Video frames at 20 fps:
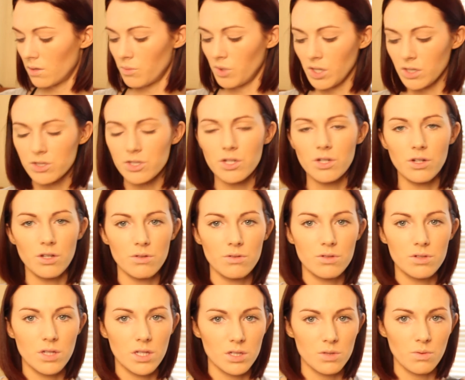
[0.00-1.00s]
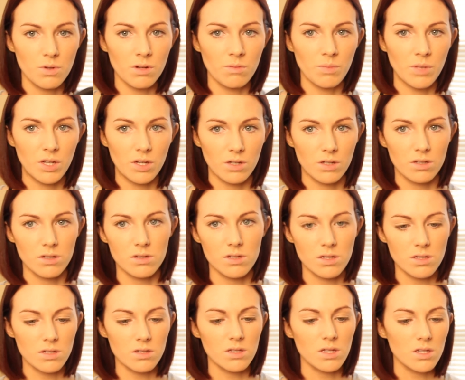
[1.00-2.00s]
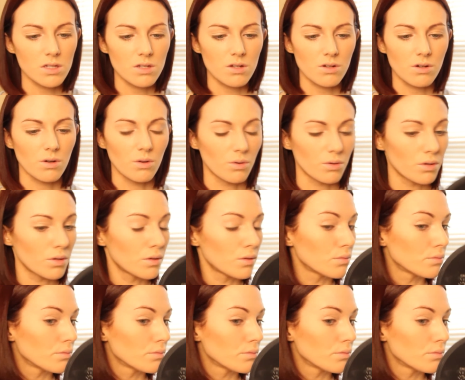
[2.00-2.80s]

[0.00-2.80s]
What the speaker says: I'm actually going to use this one because this is easier to hold.